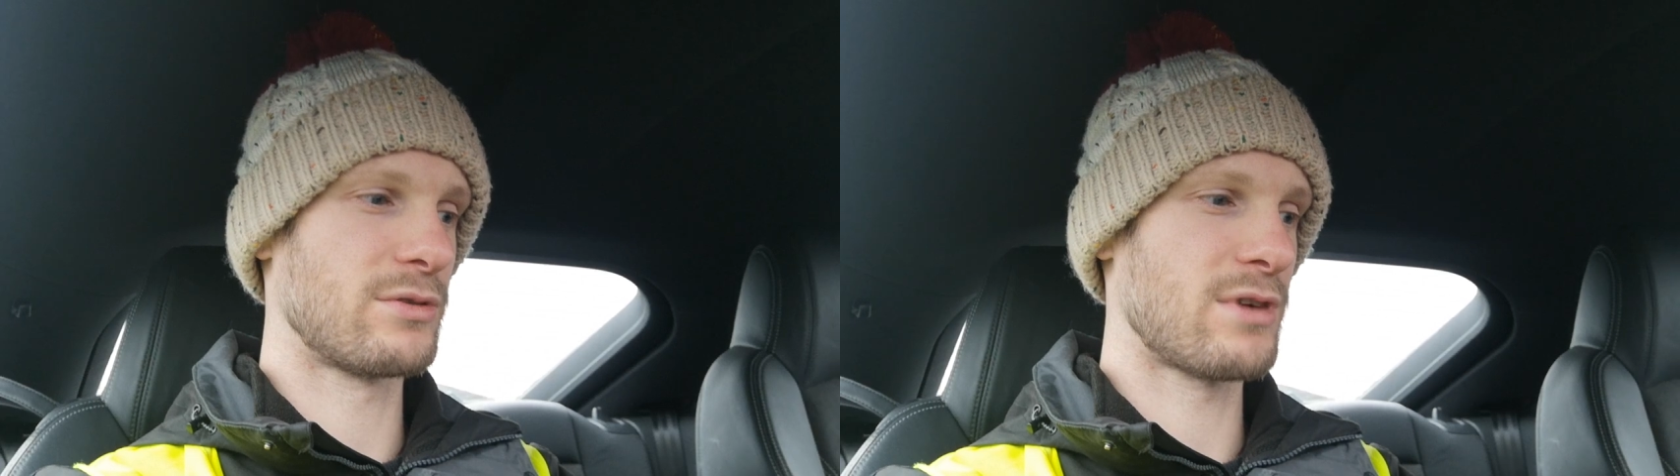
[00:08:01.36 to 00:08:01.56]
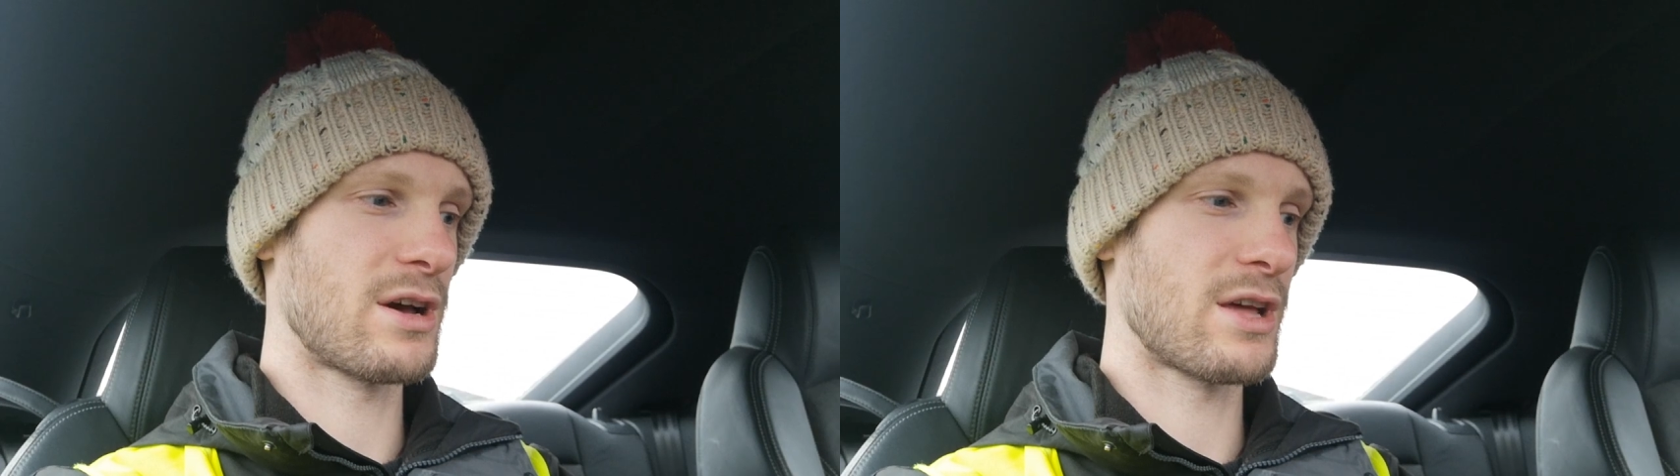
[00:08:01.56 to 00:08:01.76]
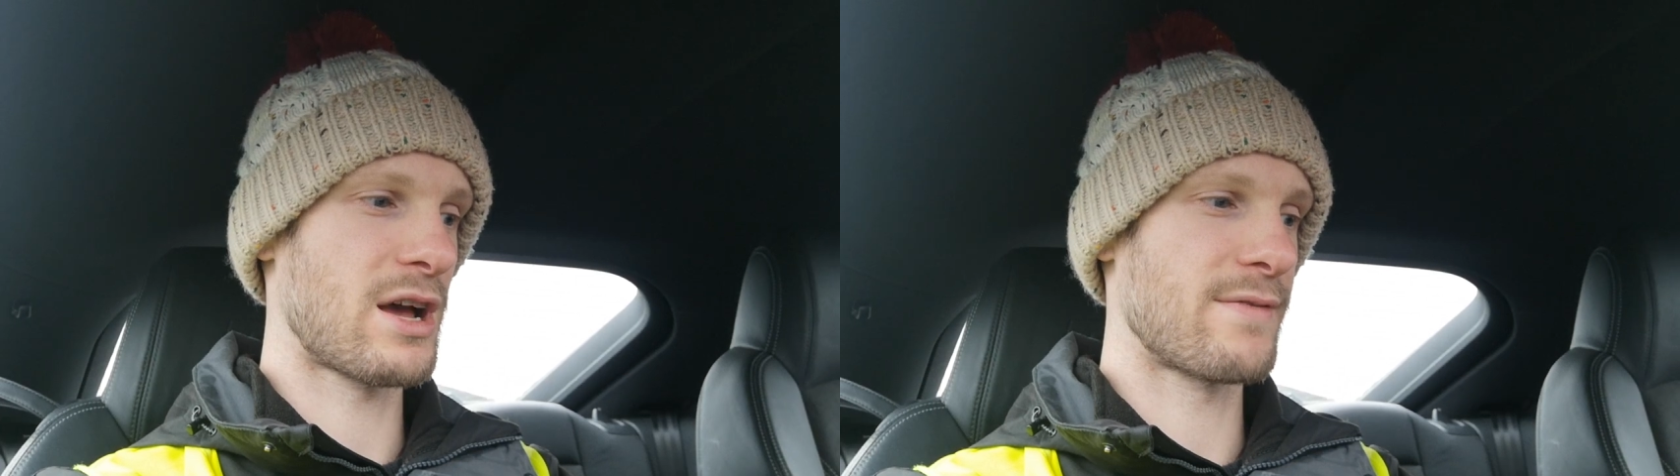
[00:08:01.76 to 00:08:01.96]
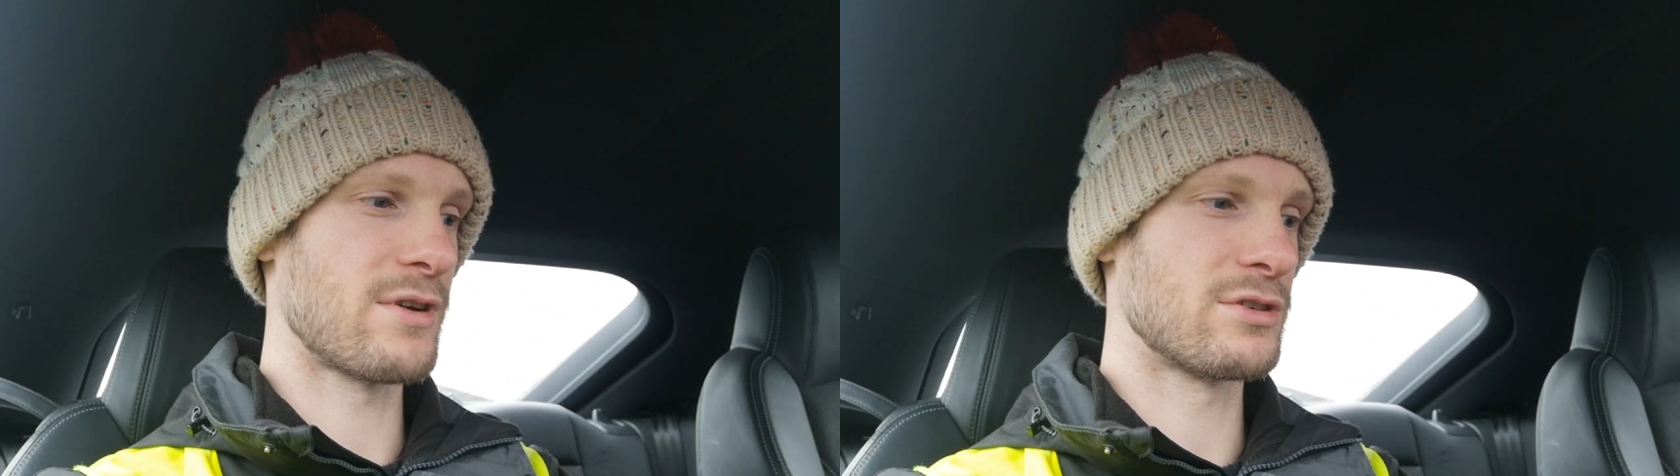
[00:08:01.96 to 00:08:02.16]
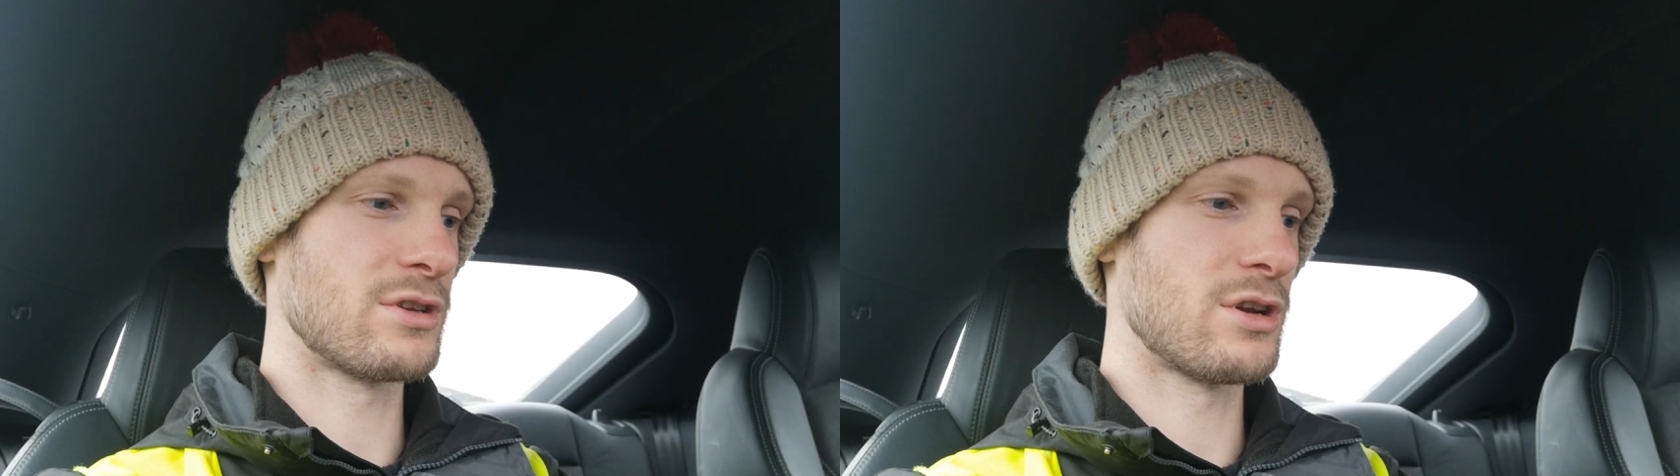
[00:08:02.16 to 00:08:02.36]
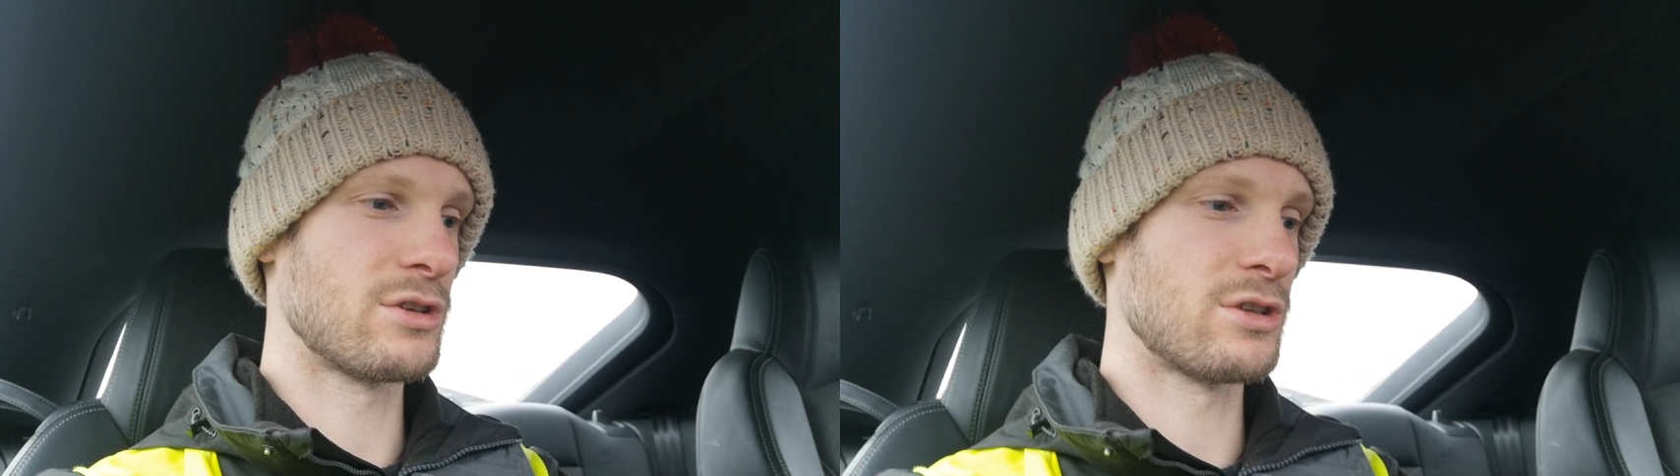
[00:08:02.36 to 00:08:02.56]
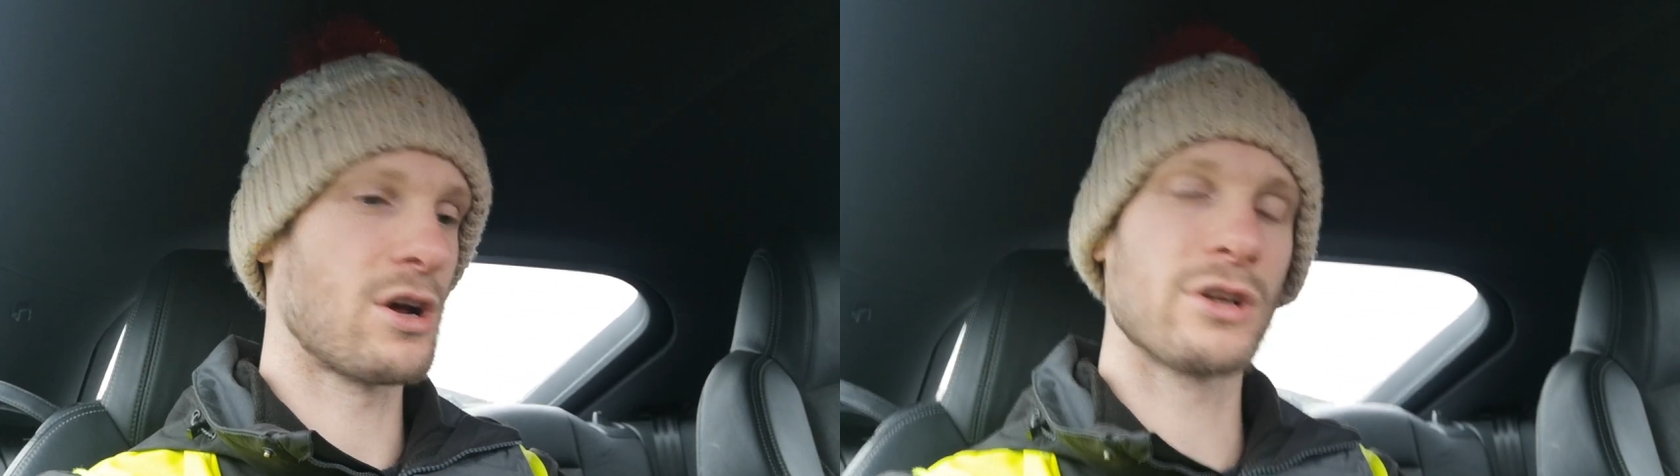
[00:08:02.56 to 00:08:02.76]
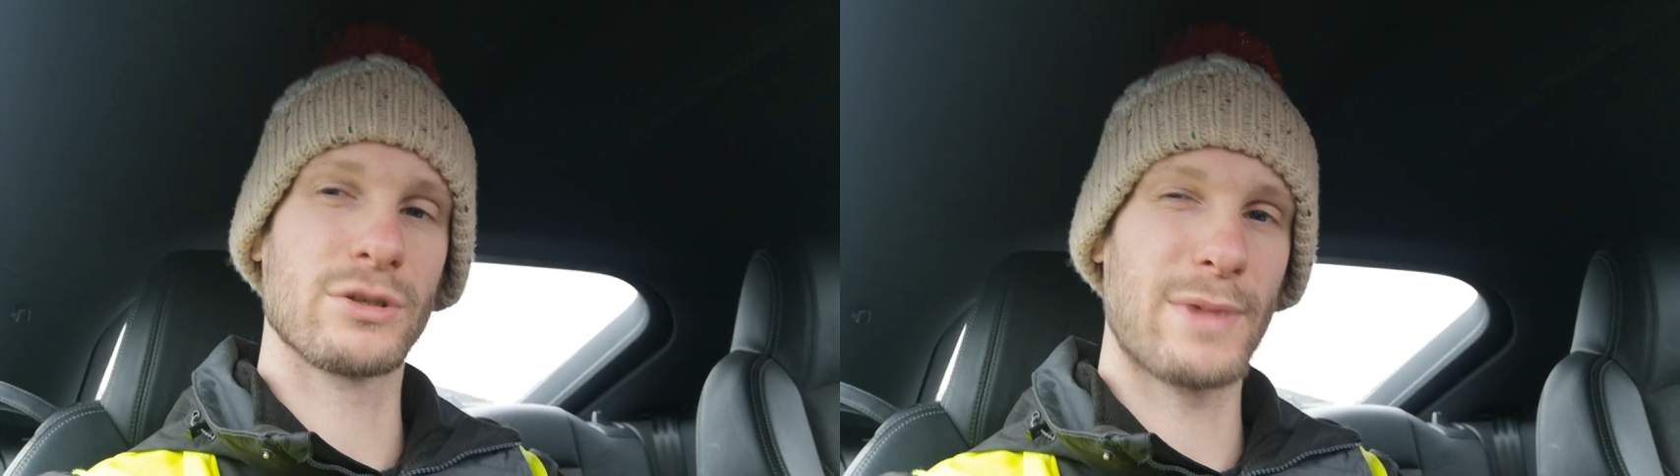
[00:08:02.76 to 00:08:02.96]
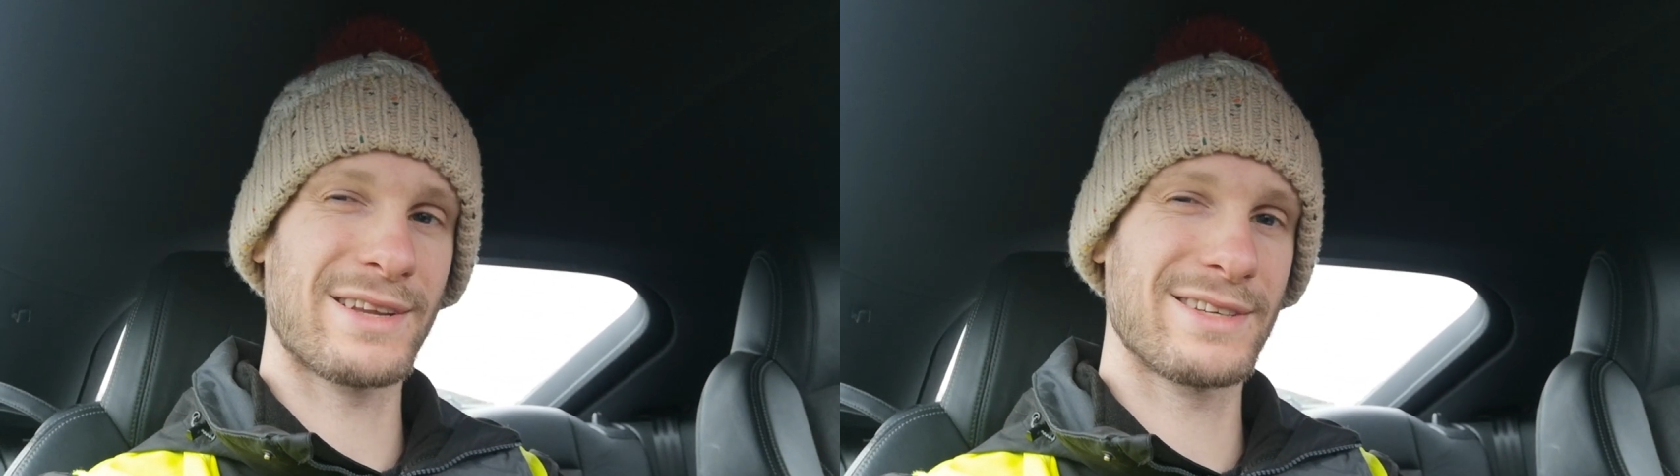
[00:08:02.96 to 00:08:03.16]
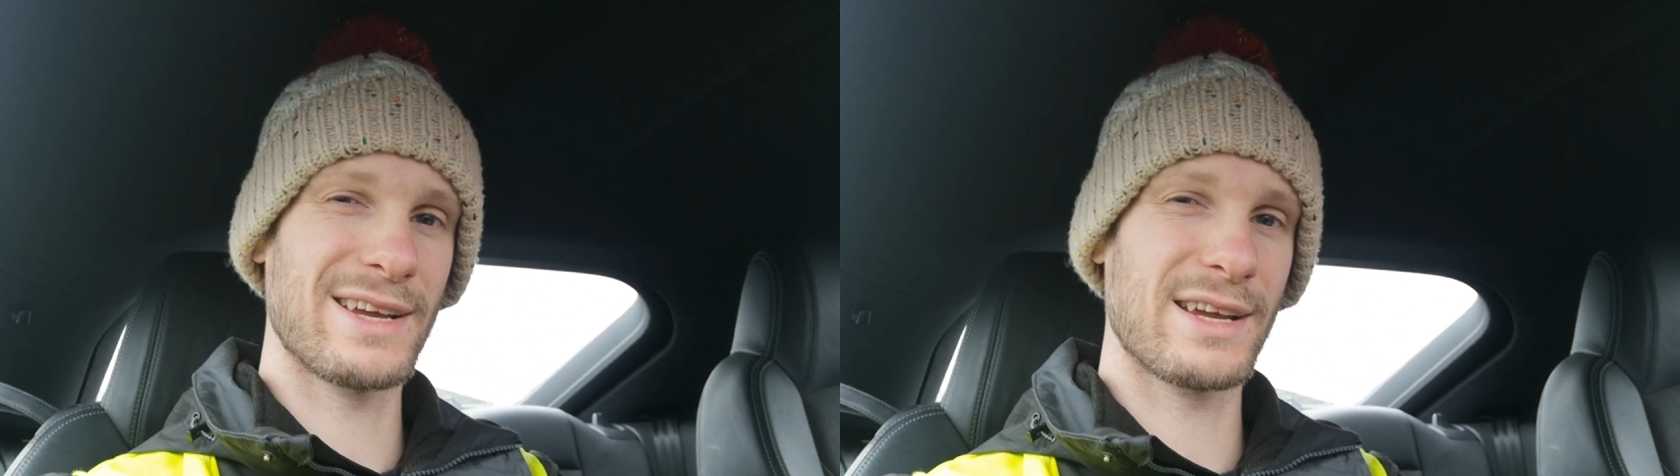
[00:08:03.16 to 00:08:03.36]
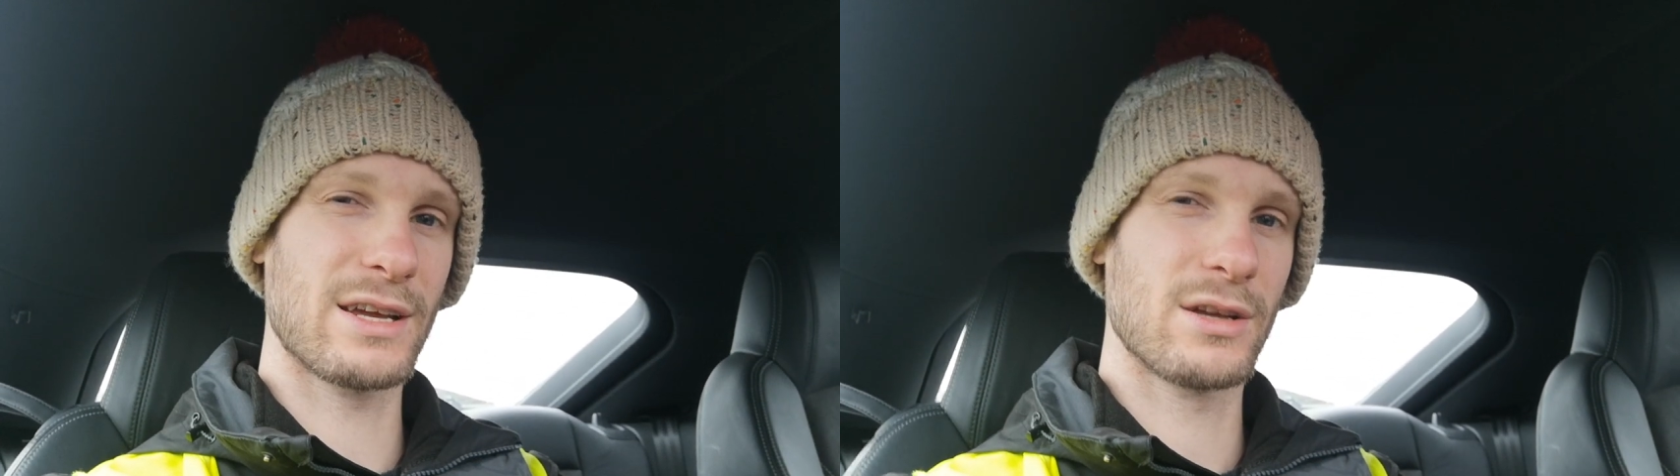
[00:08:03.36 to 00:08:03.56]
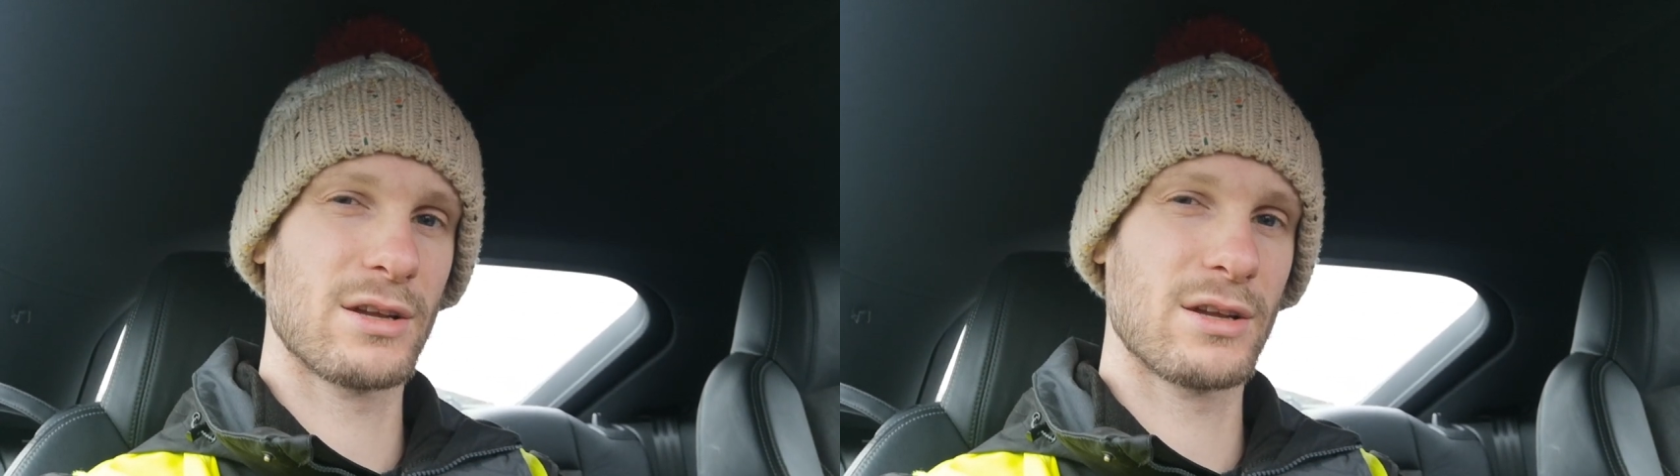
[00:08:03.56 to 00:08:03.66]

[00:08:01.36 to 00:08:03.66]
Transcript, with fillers: rather have it as an automatic,